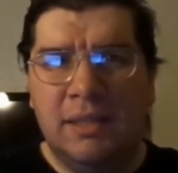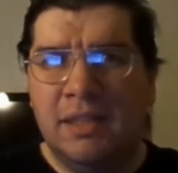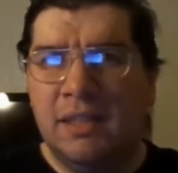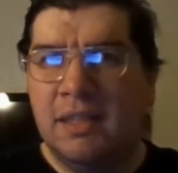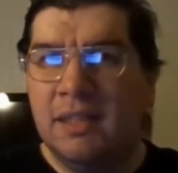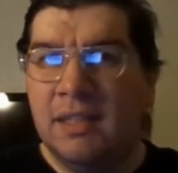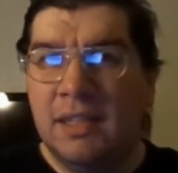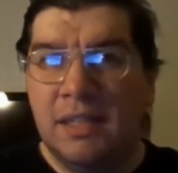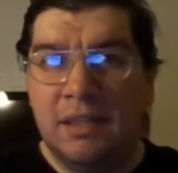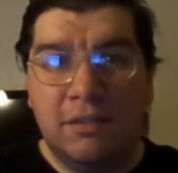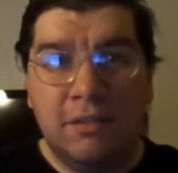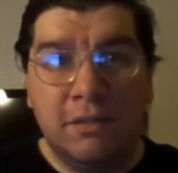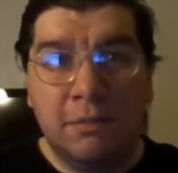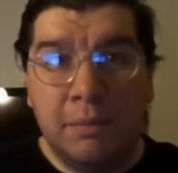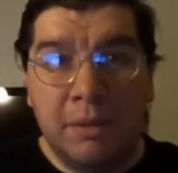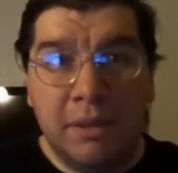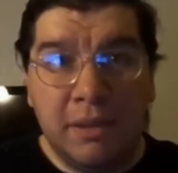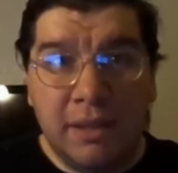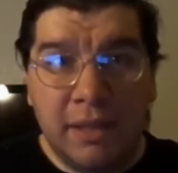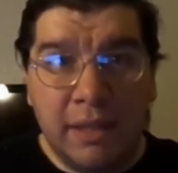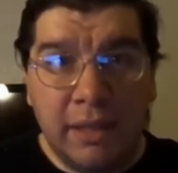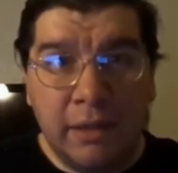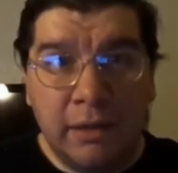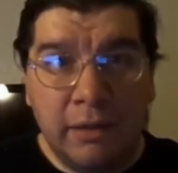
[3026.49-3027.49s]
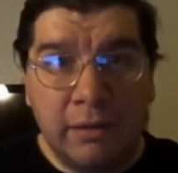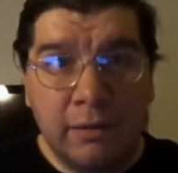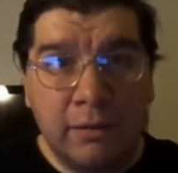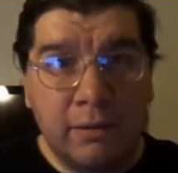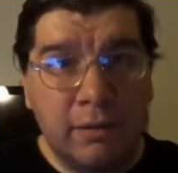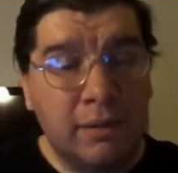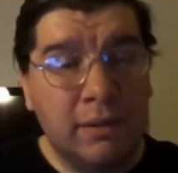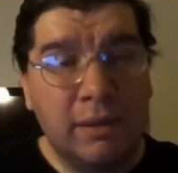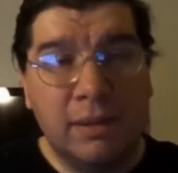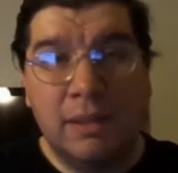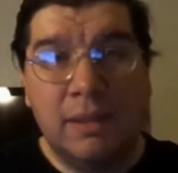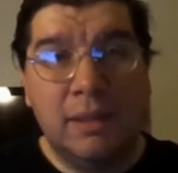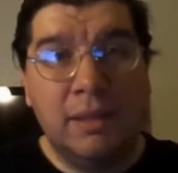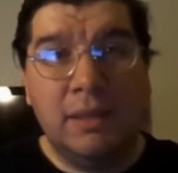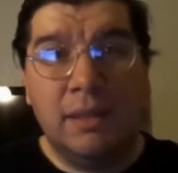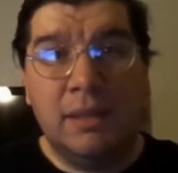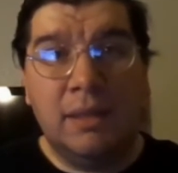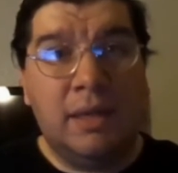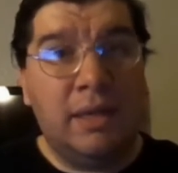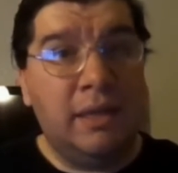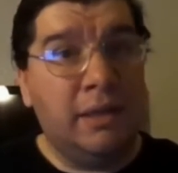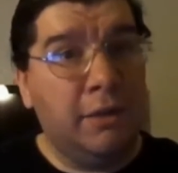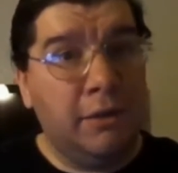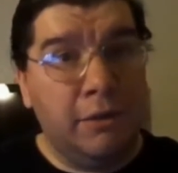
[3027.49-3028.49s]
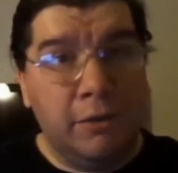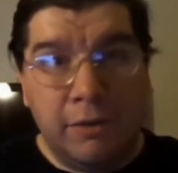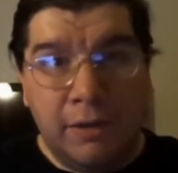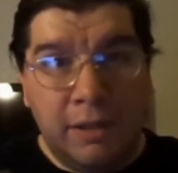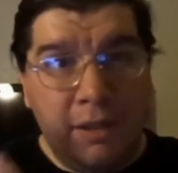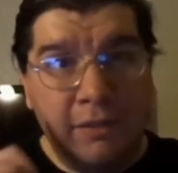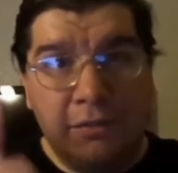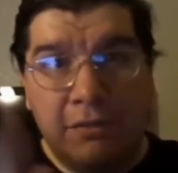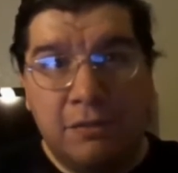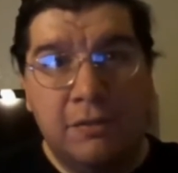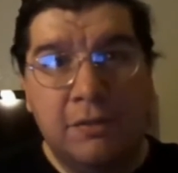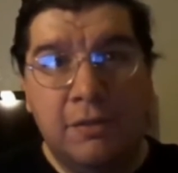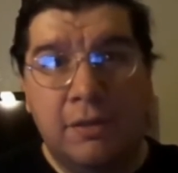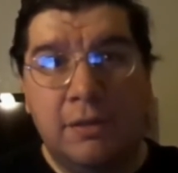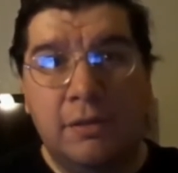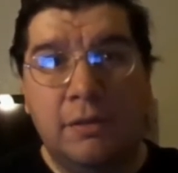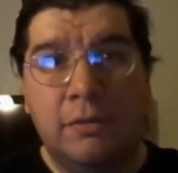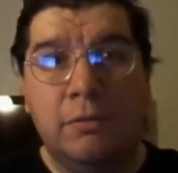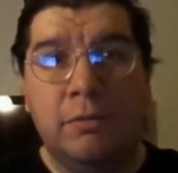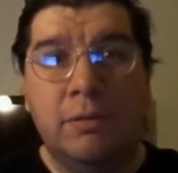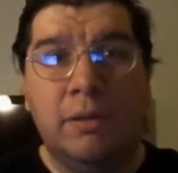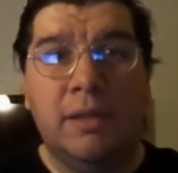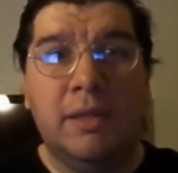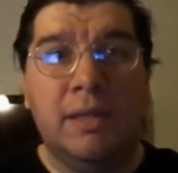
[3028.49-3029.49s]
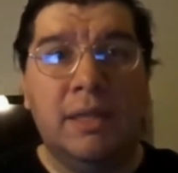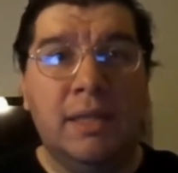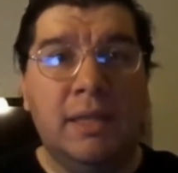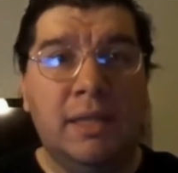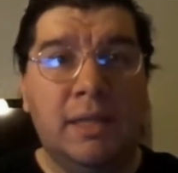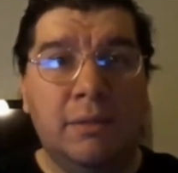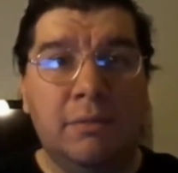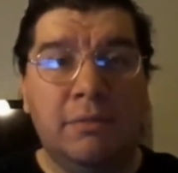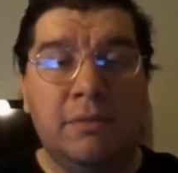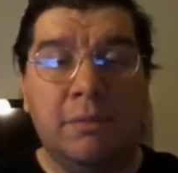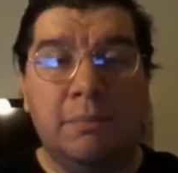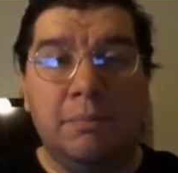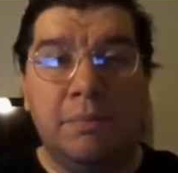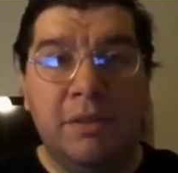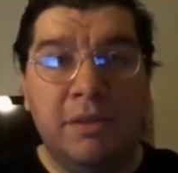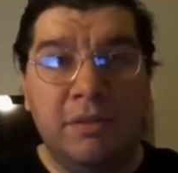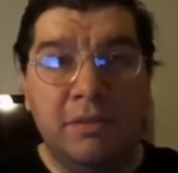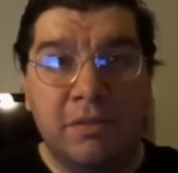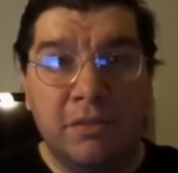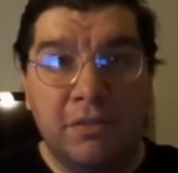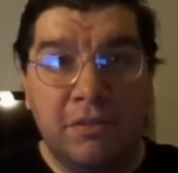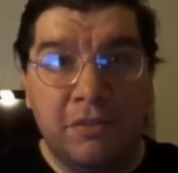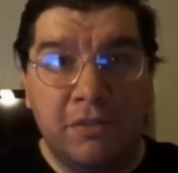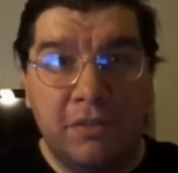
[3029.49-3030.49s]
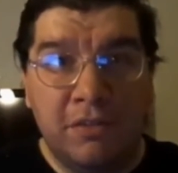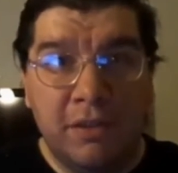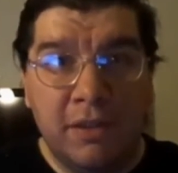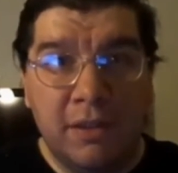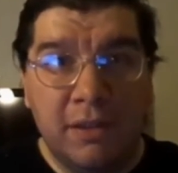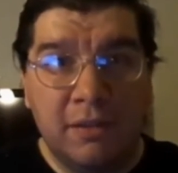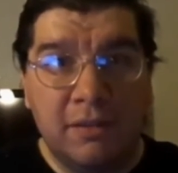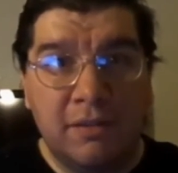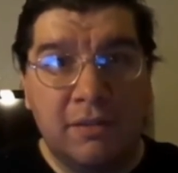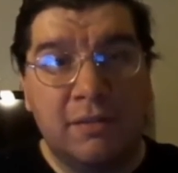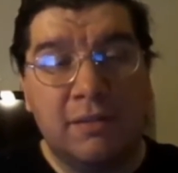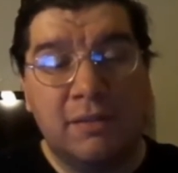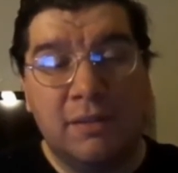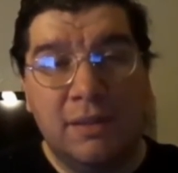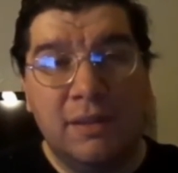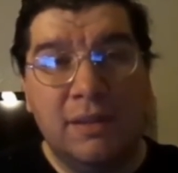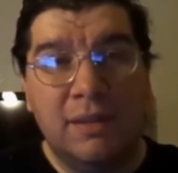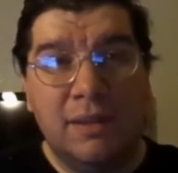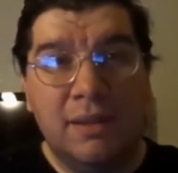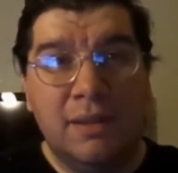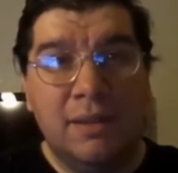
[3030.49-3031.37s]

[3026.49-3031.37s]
It didn't need to be there. I heard that song already. It was a piece of shit.